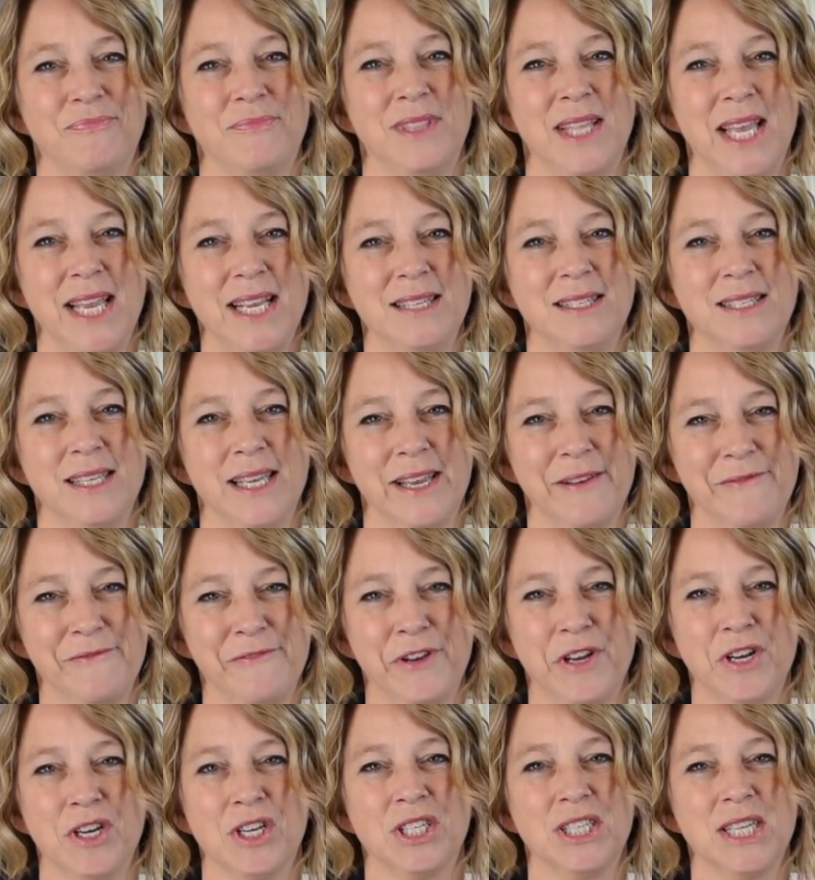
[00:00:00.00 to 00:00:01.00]
Thanks again for
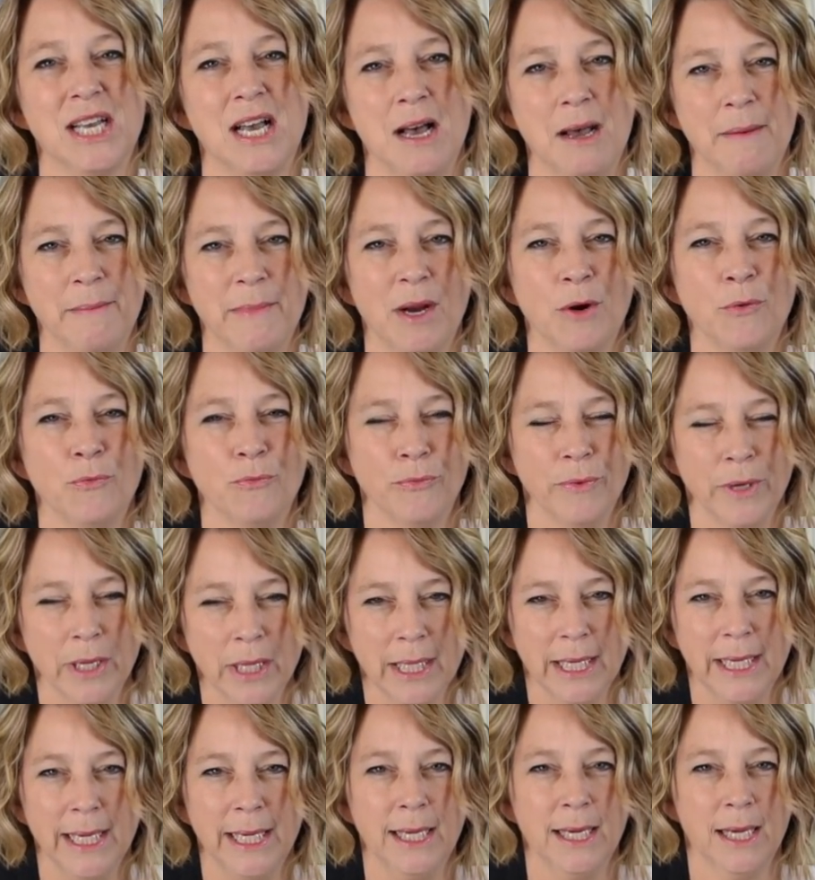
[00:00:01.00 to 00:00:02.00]
your time. I
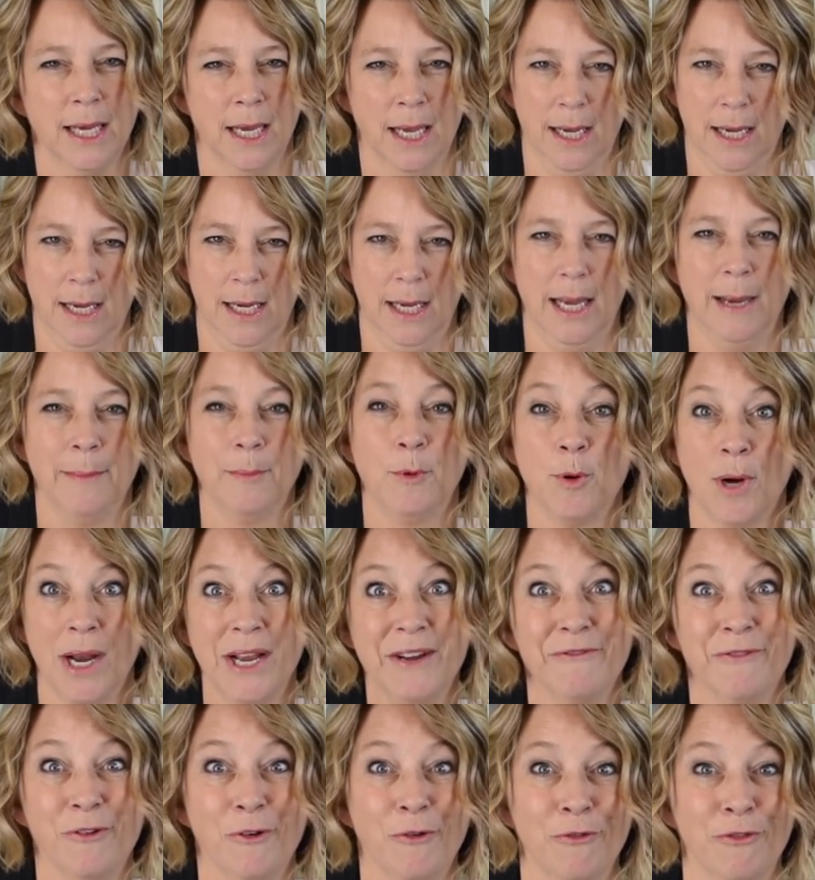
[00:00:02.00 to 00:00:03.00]
really am
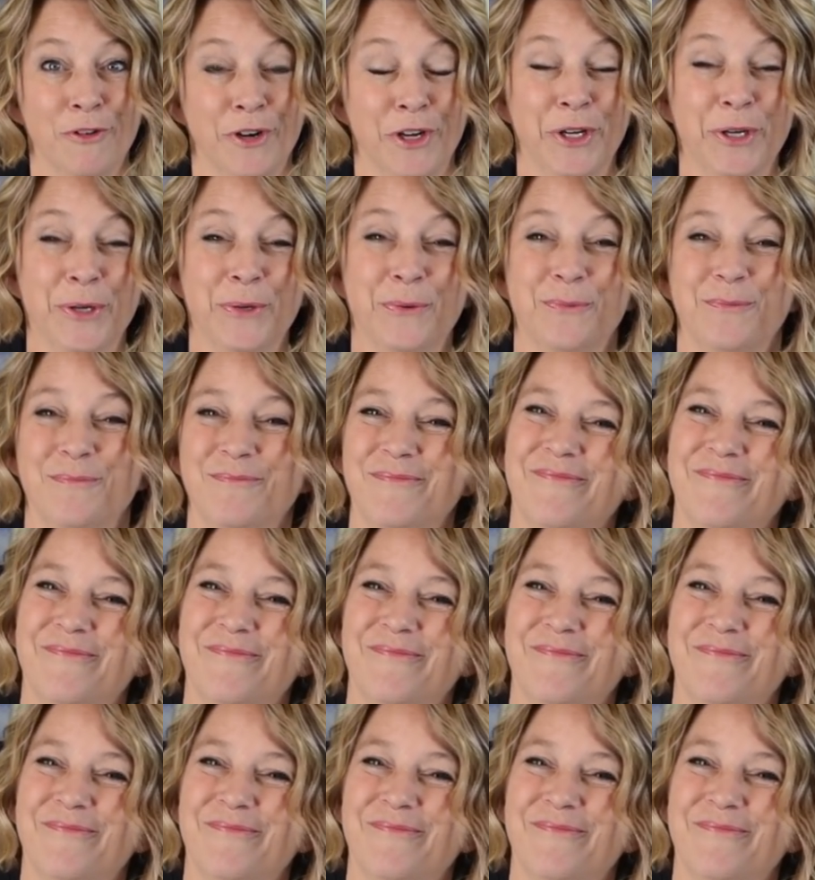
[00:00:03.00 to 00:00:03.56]
grateful for you.